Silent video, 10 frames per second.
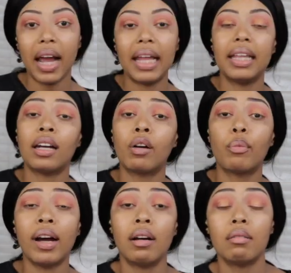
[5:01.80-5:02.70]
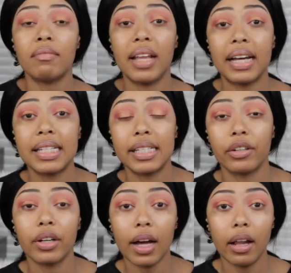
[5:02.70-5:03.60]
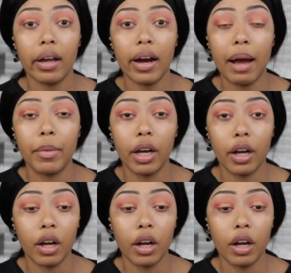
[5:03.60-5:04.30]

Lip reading: And then around that center color, I'm gonna